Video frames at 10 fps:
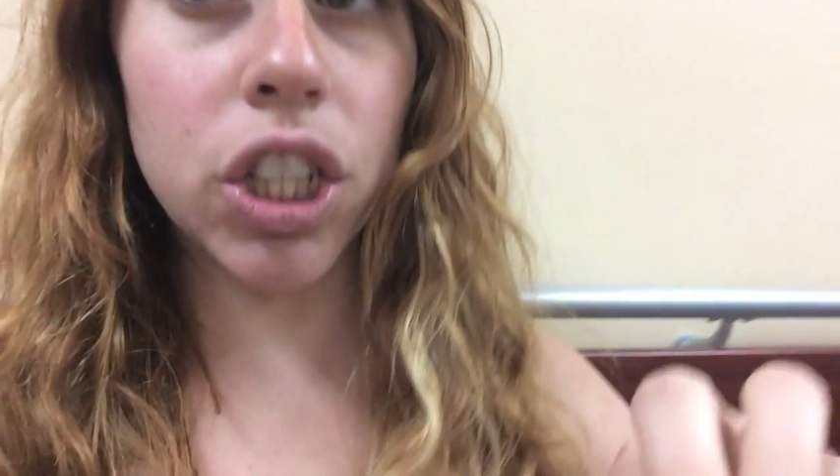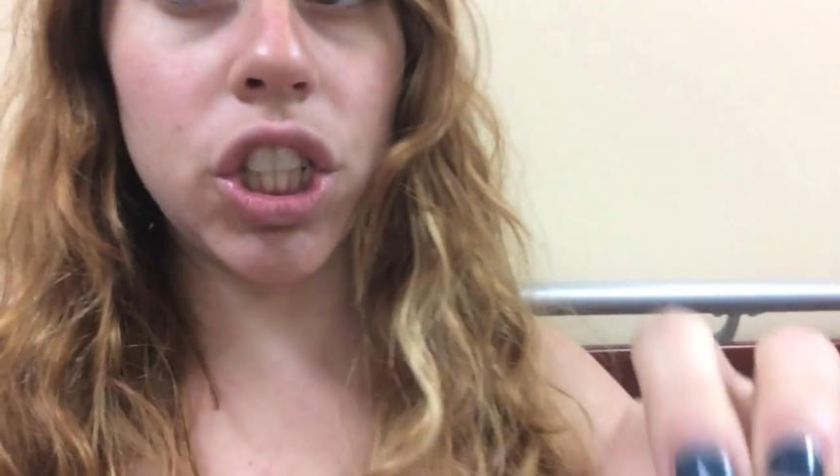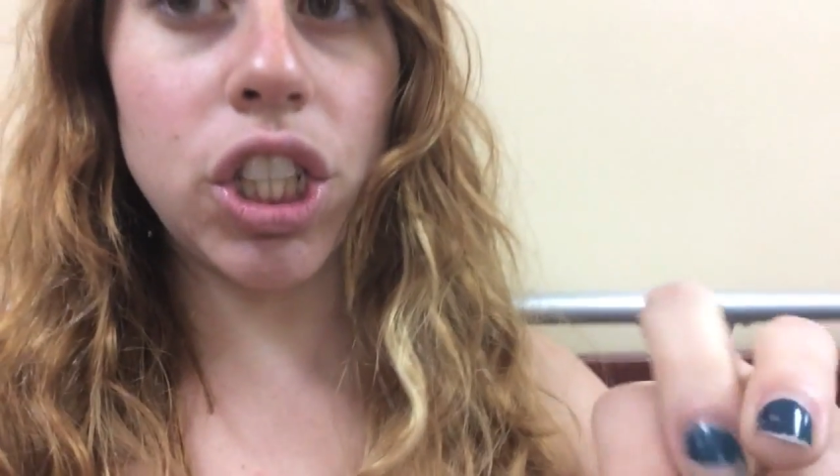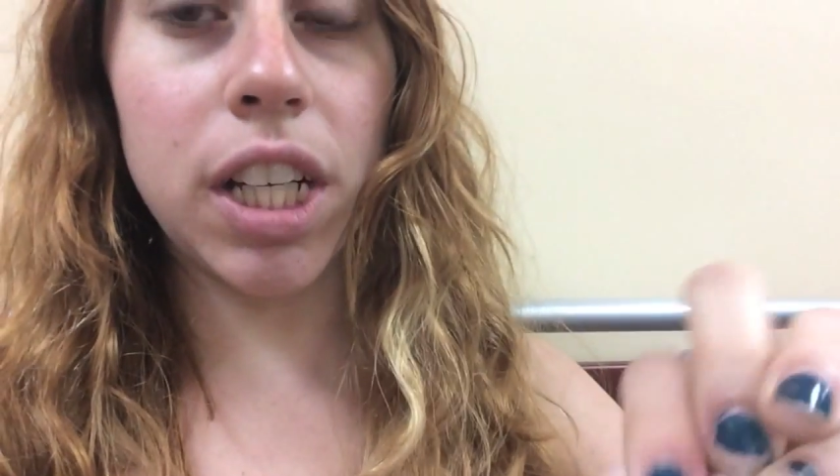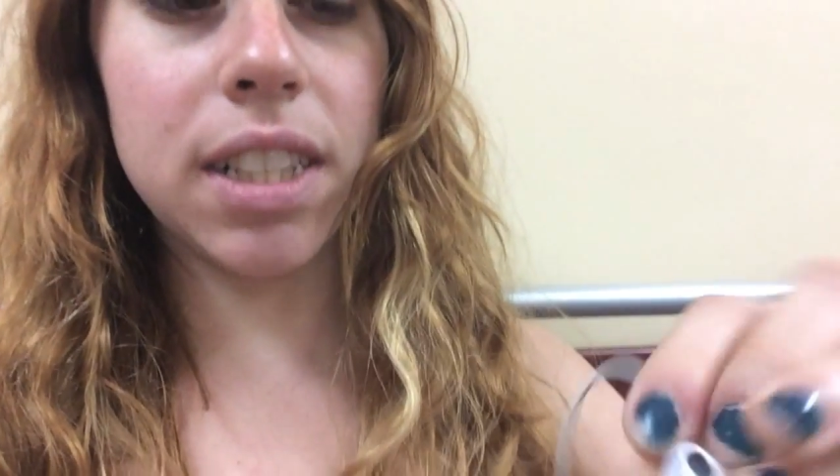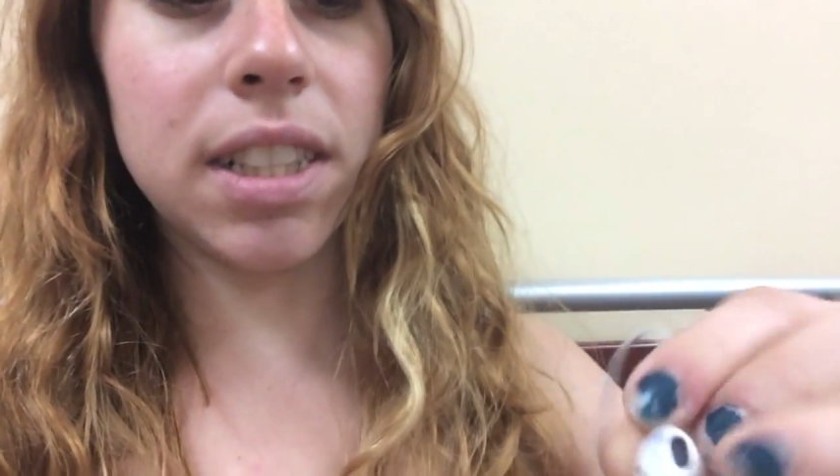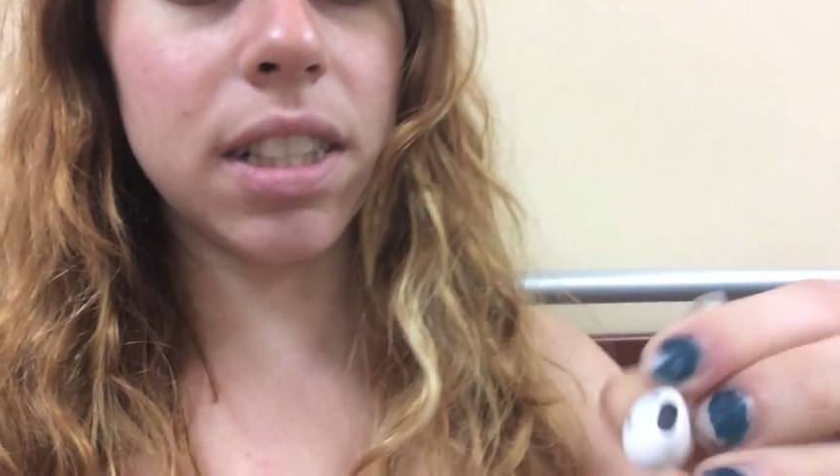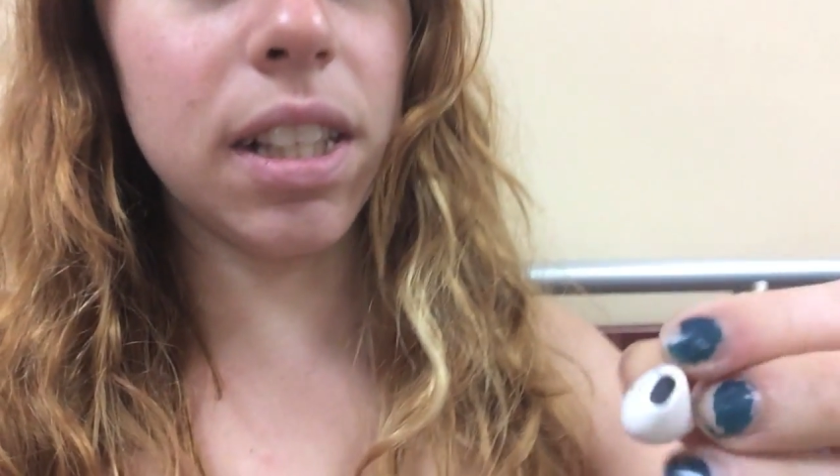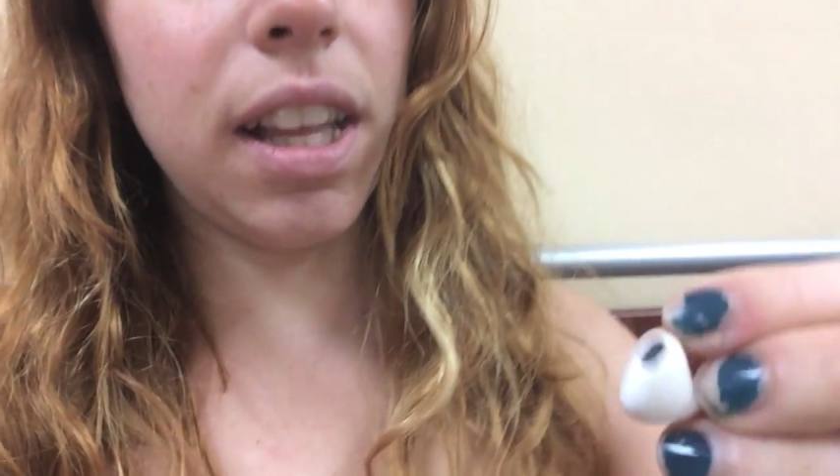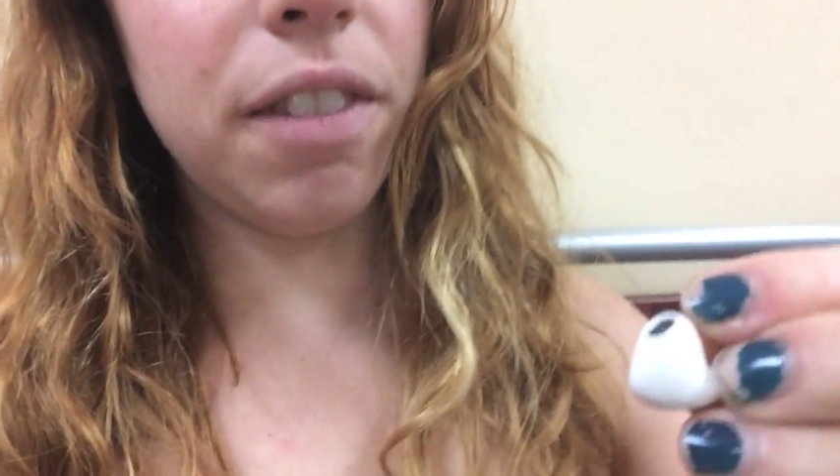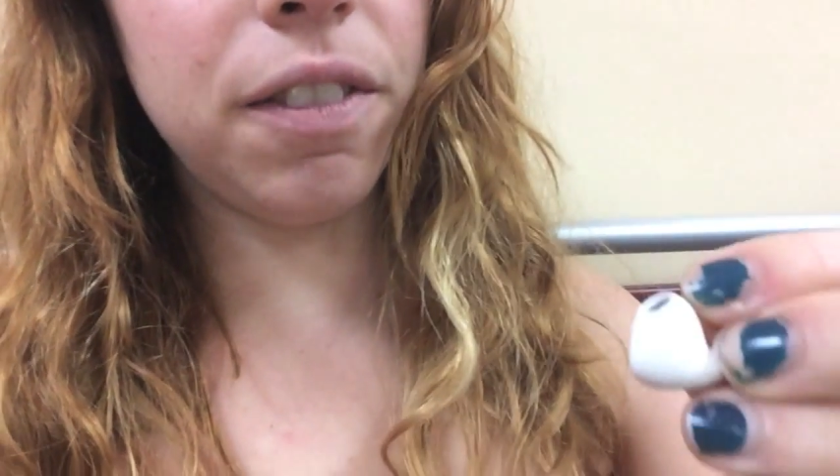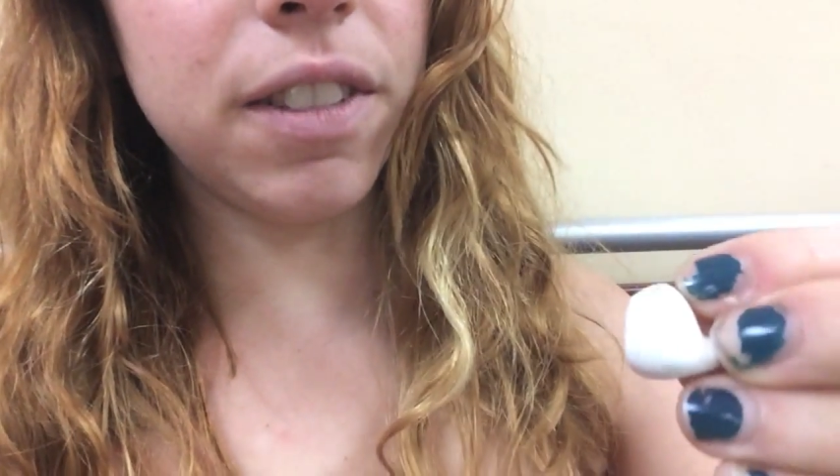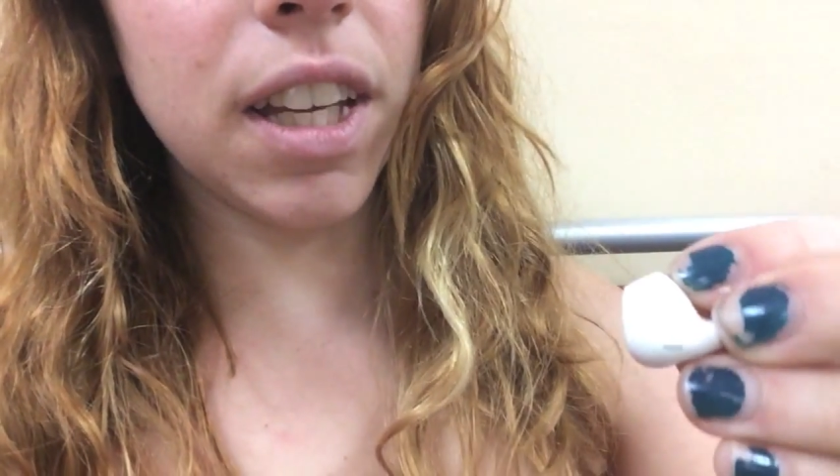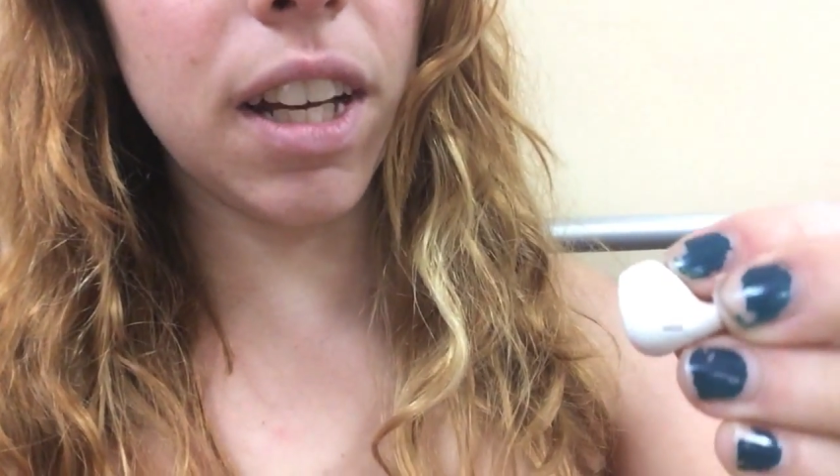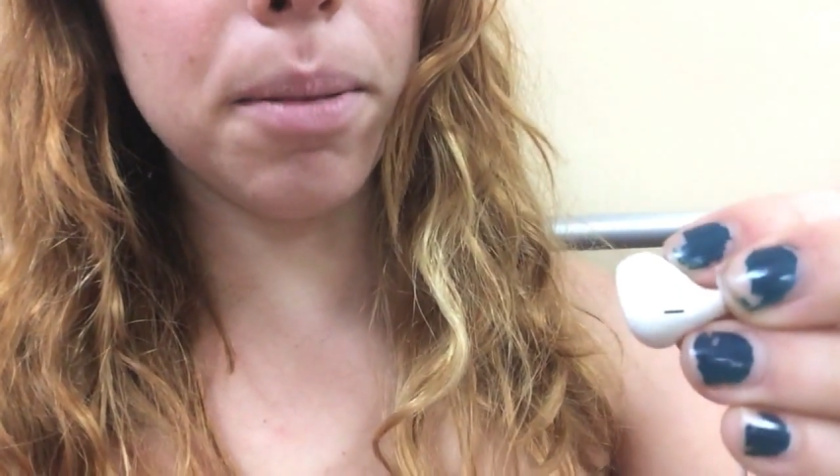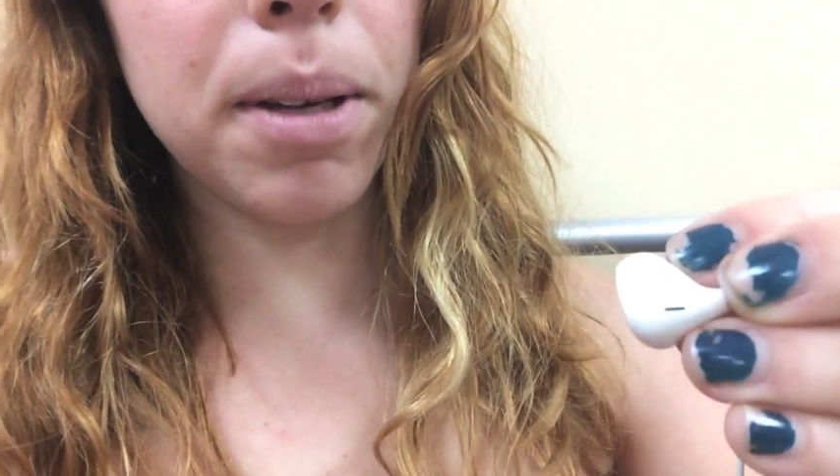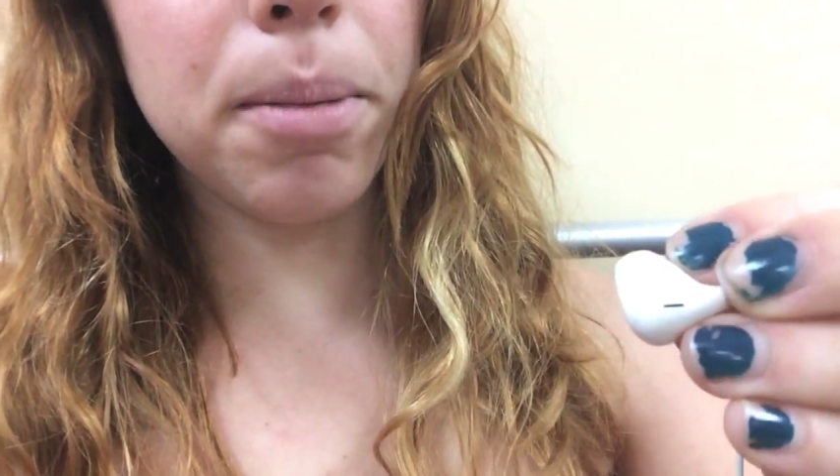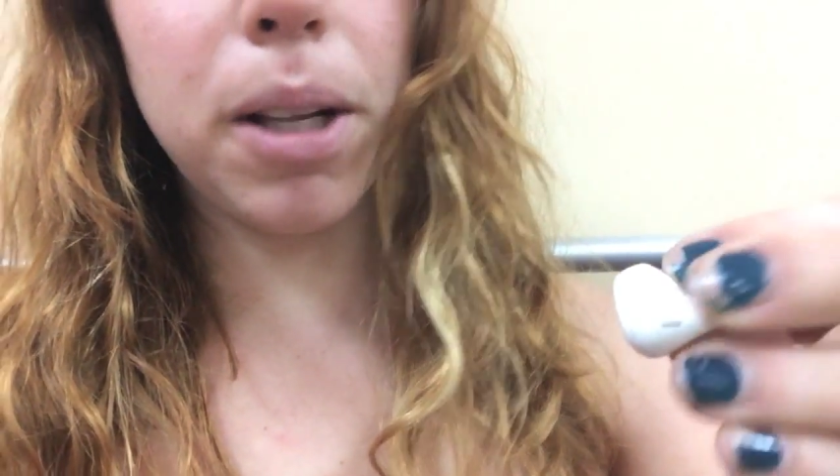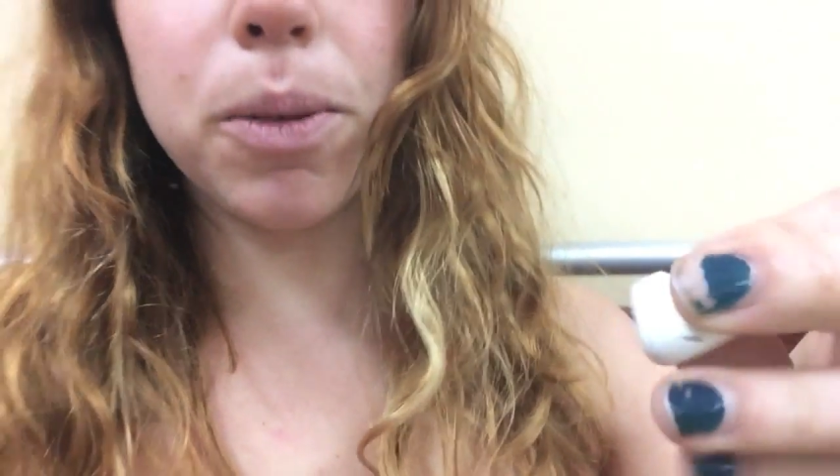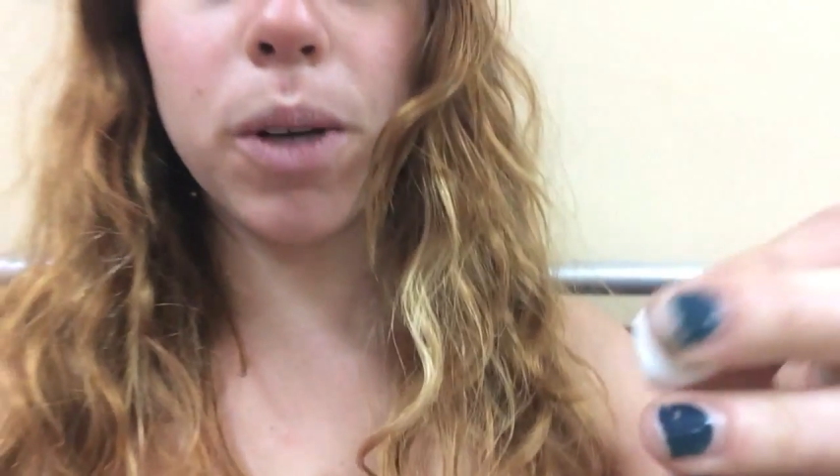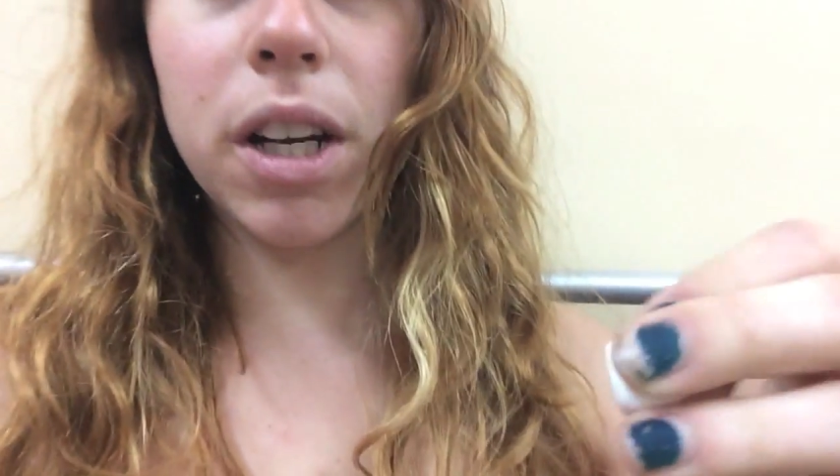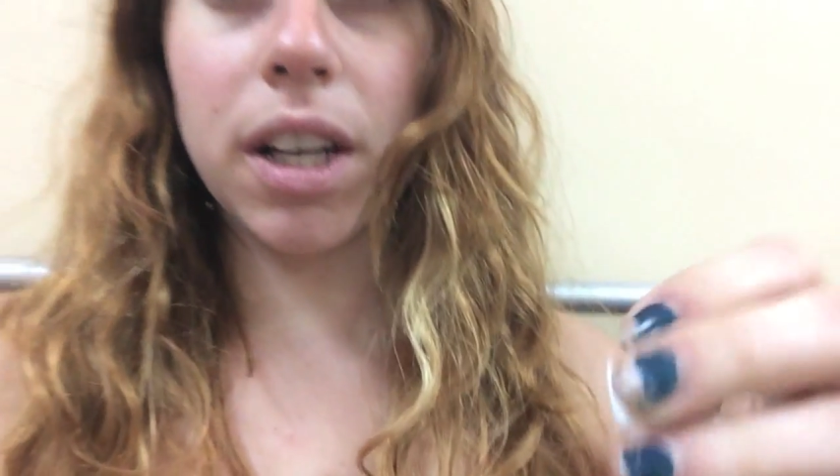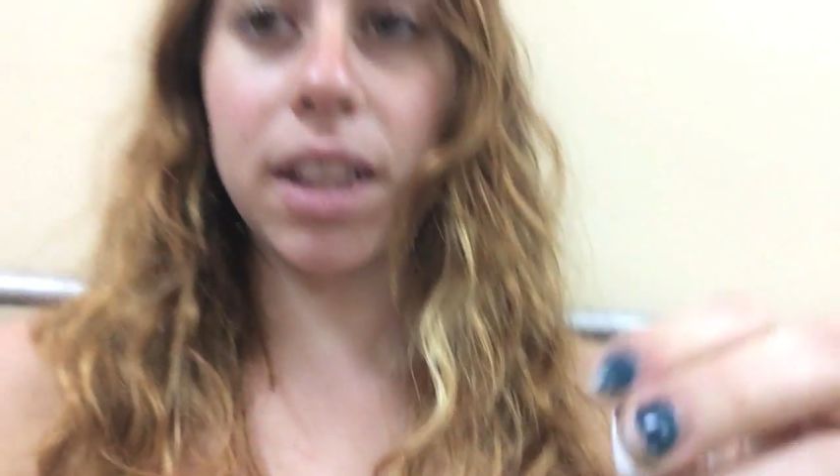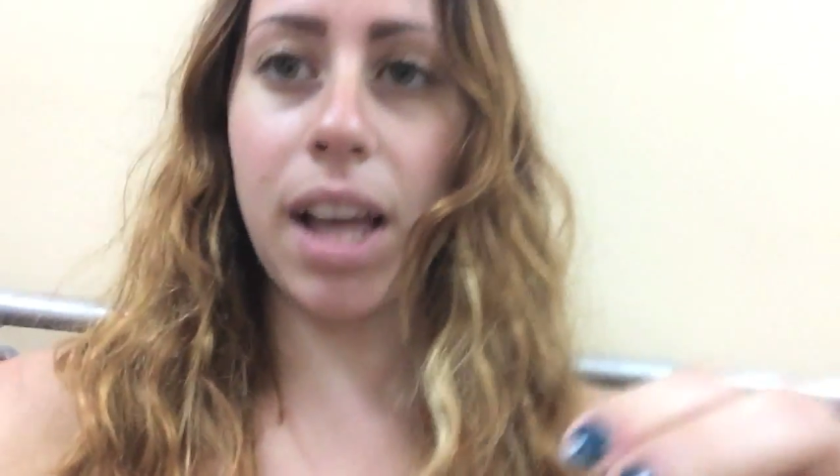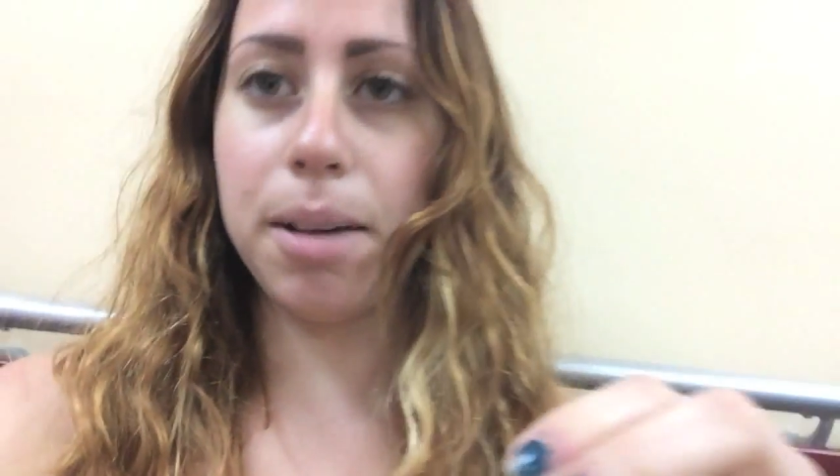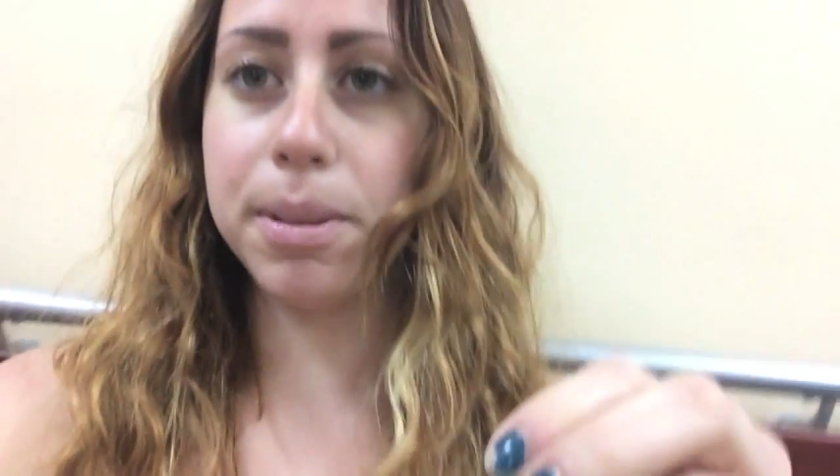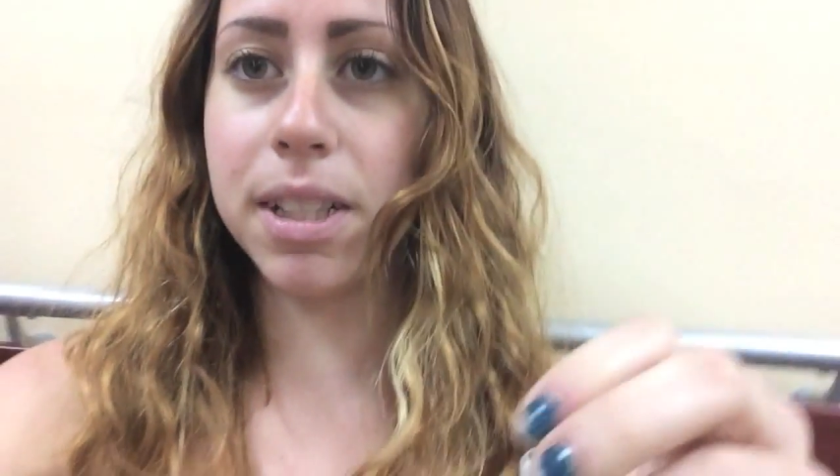Just left getting my blood work and labs